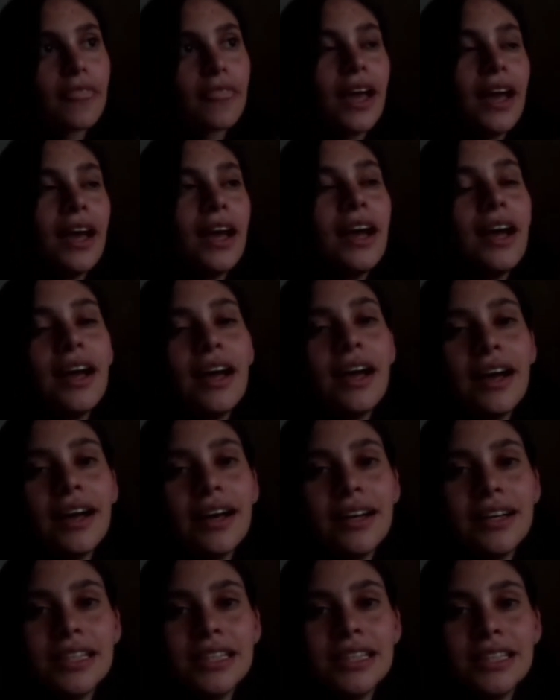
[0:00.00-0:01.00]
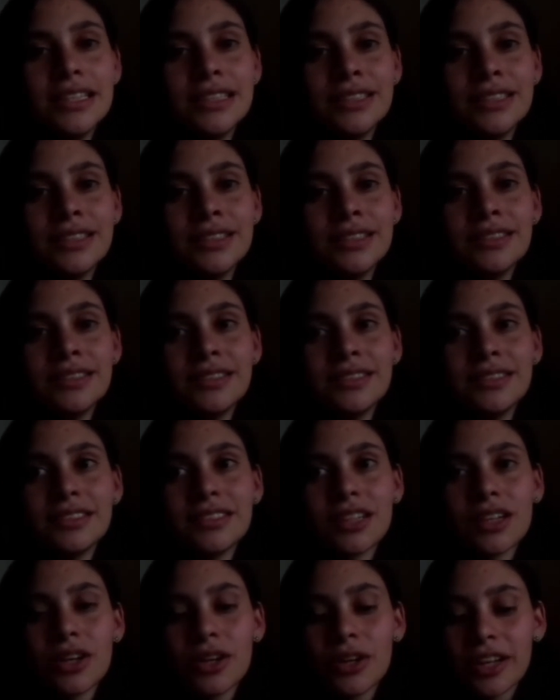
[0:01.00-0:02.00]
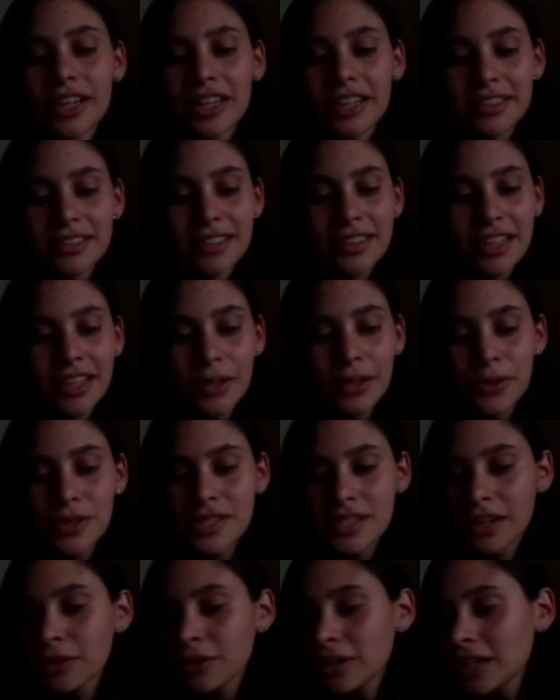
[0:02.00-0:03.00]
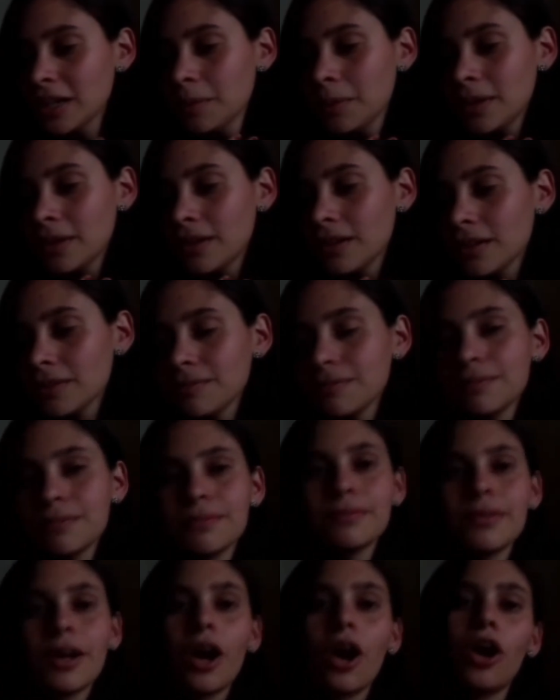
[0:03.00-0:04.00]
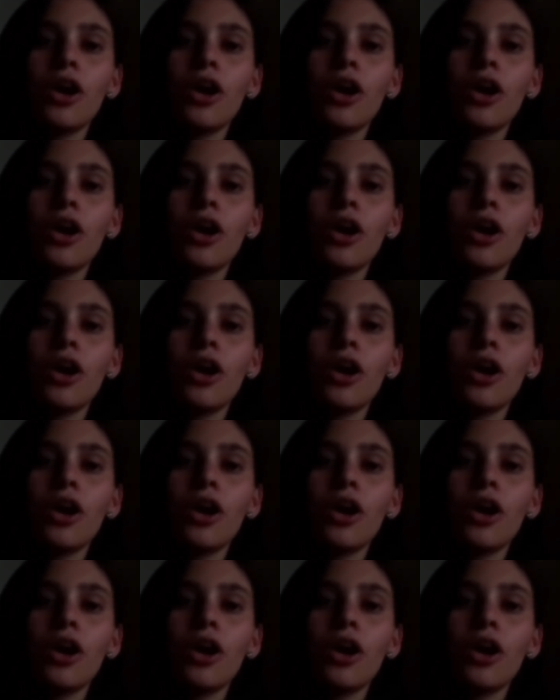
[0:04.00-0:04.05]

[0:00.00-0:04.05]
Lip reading: And okay, he was a criminal, all of